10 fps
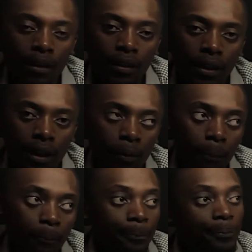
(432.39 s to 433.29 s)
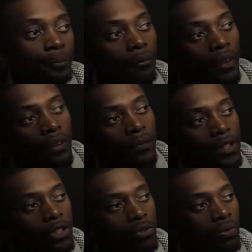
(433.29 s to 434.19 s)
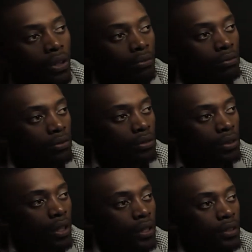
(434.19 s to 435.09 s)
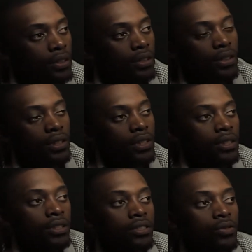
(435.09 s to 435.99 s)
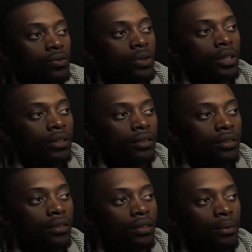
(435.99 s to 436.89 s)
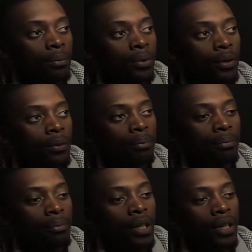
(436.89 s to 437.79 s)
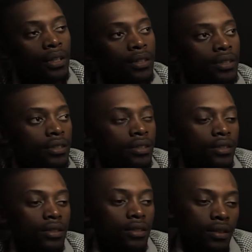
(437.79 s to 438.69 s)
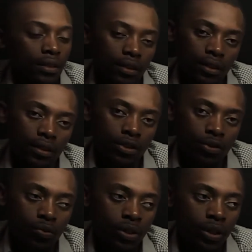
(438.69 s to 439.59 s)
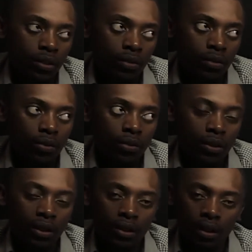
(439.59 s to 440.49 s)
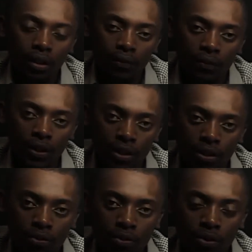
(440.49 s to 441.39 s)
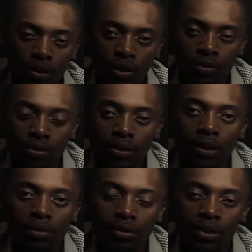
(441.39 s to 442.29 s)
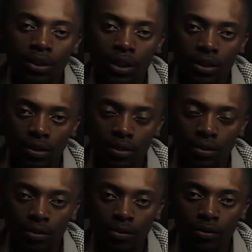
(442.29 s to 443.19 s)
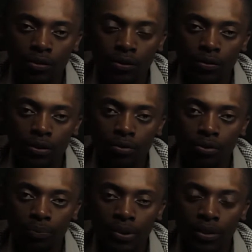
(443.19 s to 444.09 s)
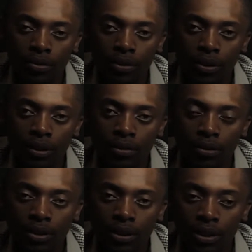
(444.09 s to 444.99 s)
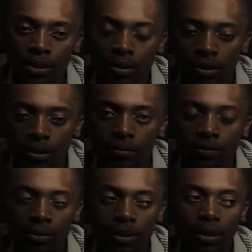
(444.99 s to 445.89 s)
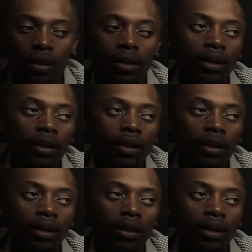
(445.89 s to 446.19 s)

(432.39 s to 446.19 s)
Now, the first one we'll look at is when the bob makes a swing, or in physics we call that swing an oscillation, so we will be using an oscillation instead of swing.